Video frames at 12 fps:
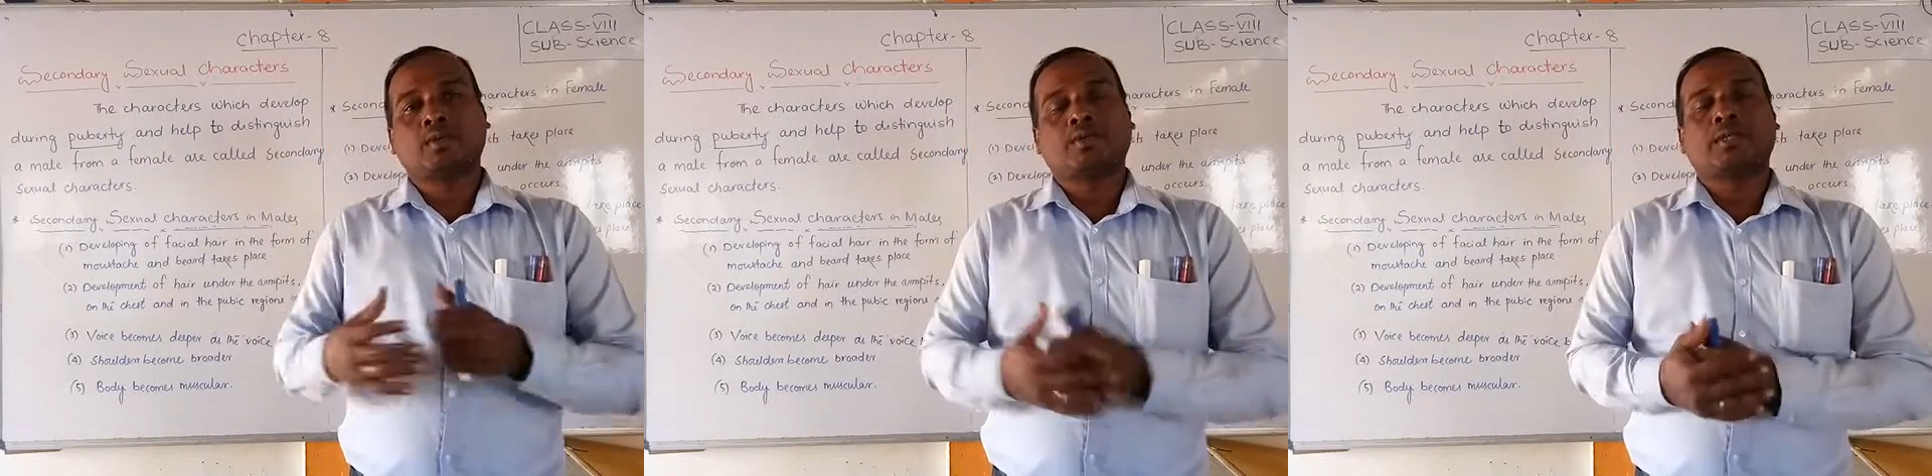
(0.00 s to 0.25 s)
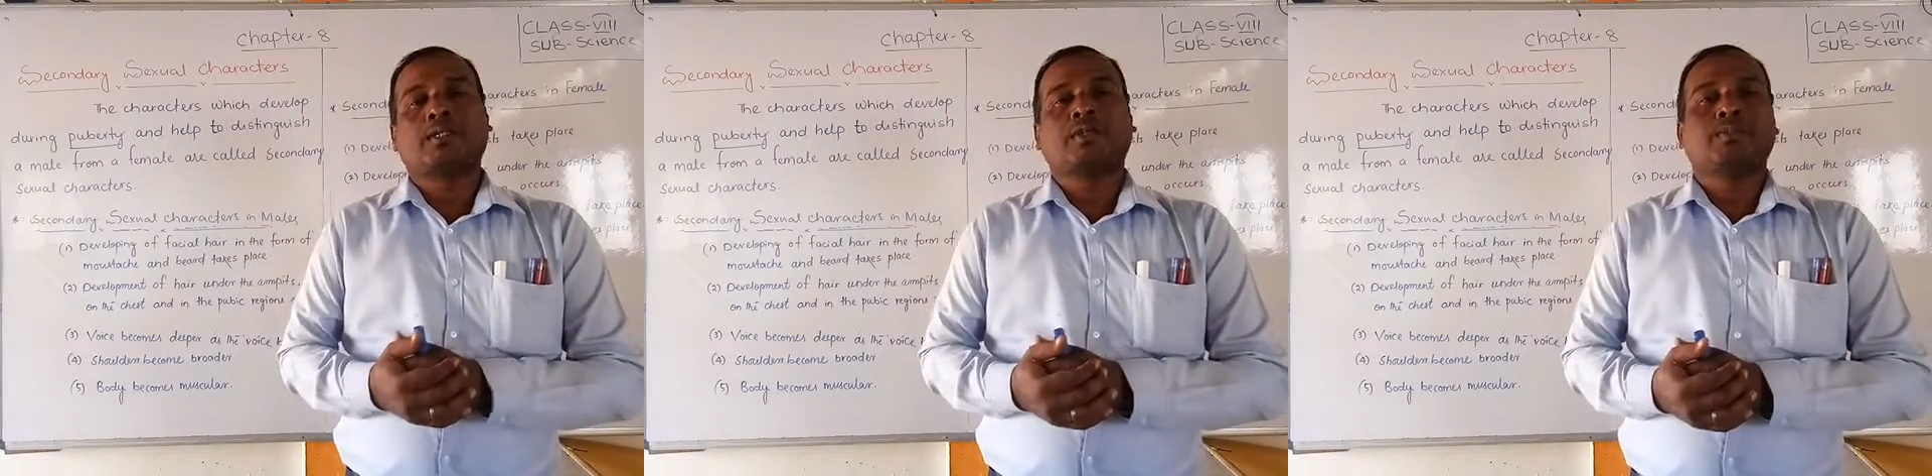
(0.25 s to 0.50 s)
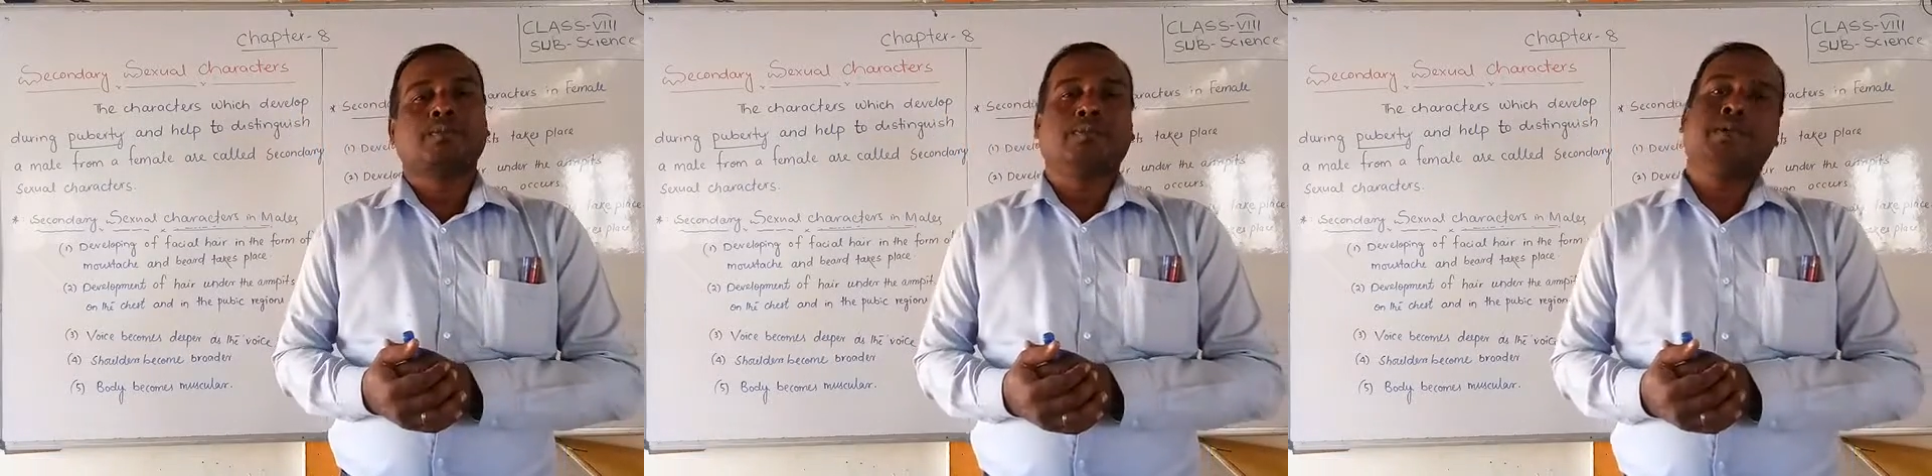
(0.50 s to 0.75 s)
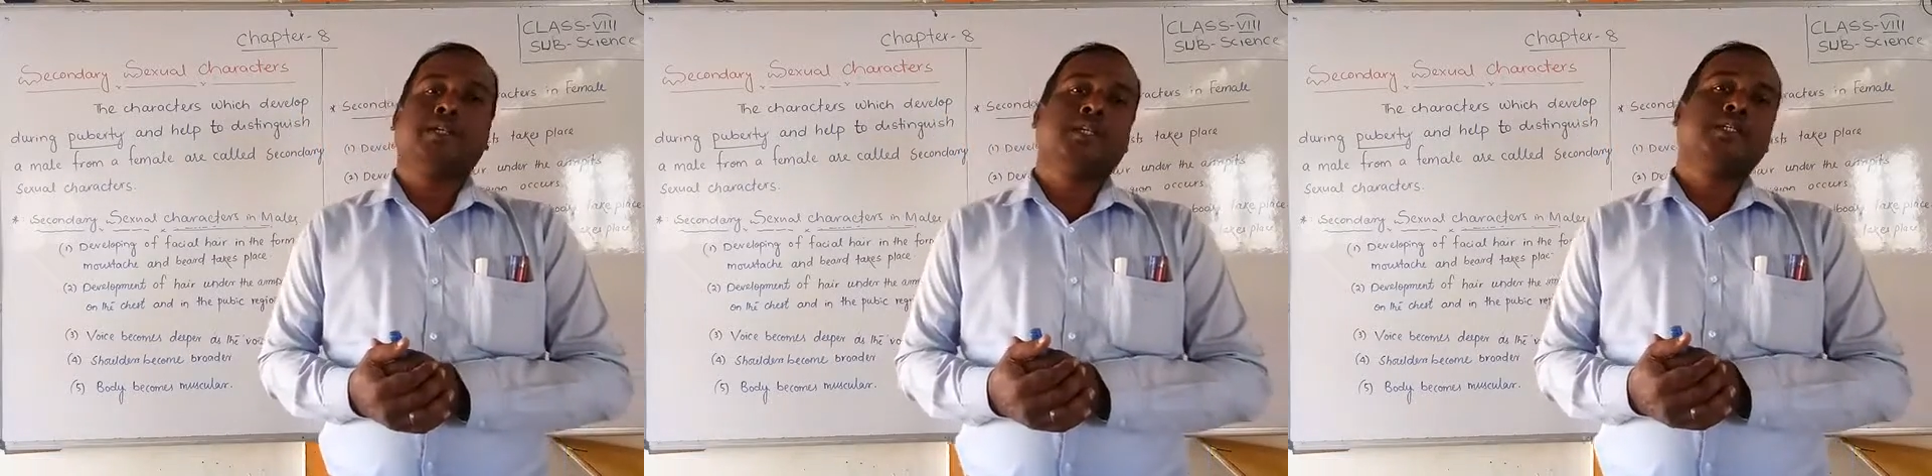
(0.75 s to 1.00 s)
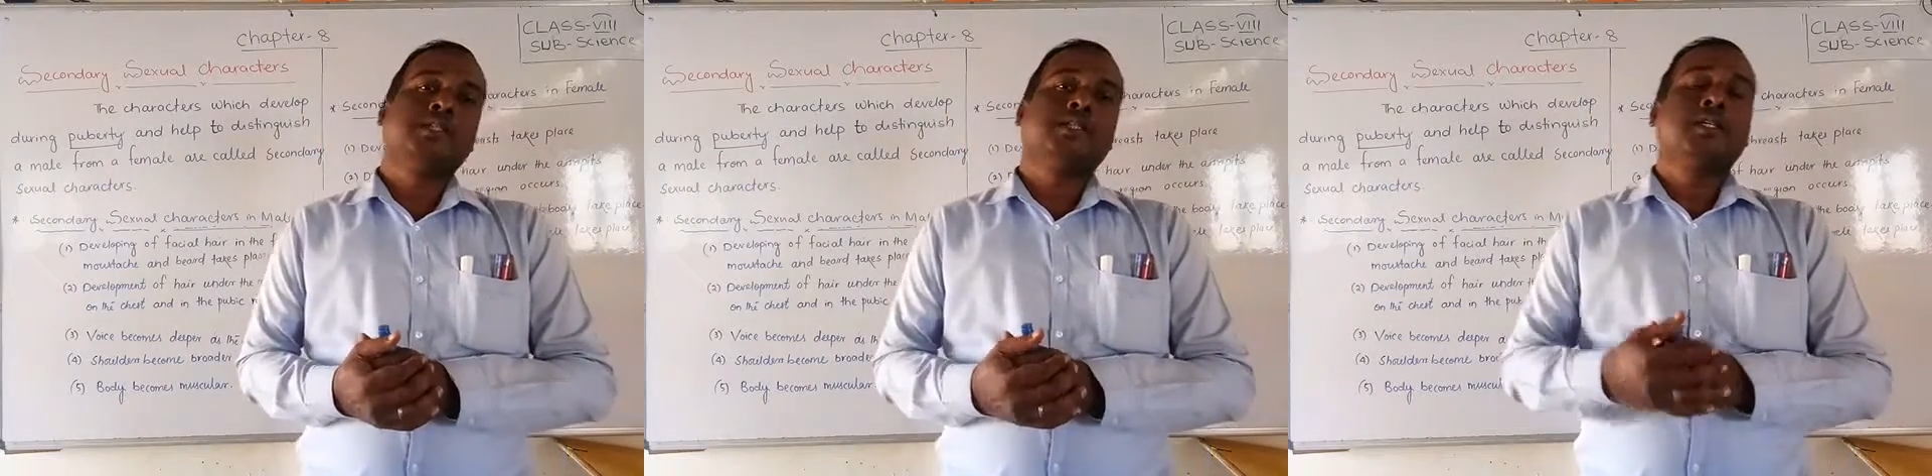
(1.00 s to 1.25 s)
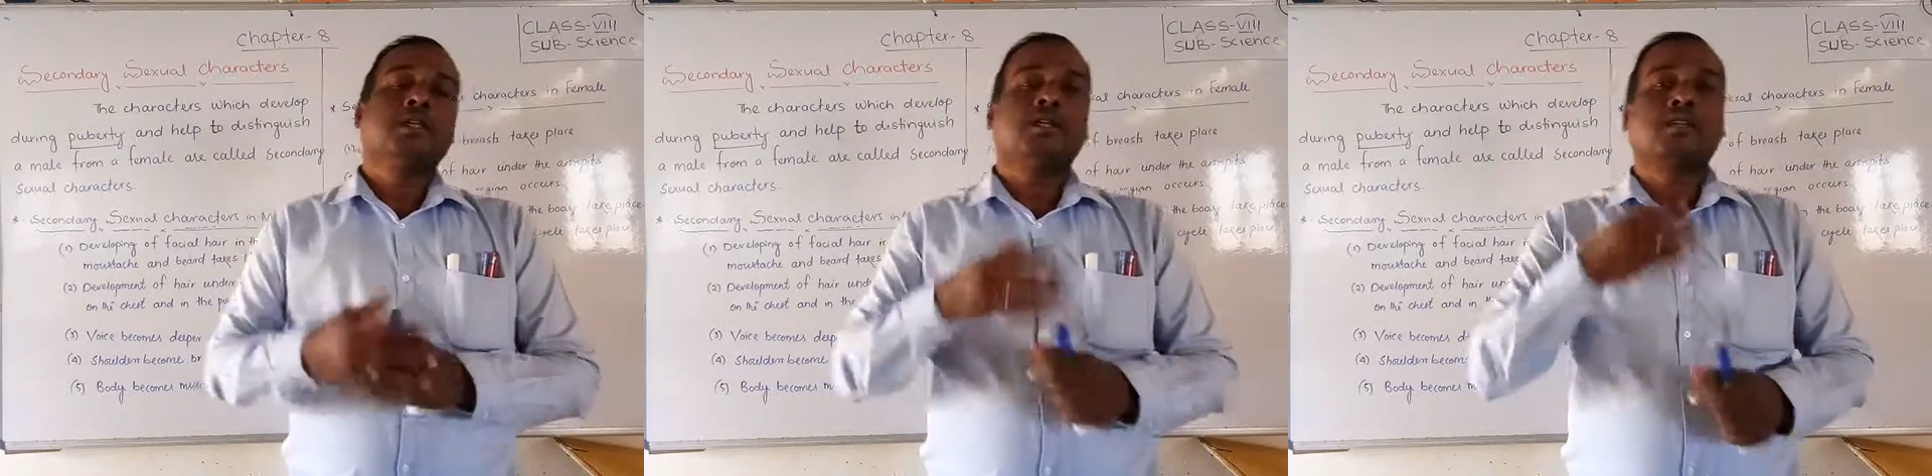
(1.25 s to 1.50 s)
puberty periods,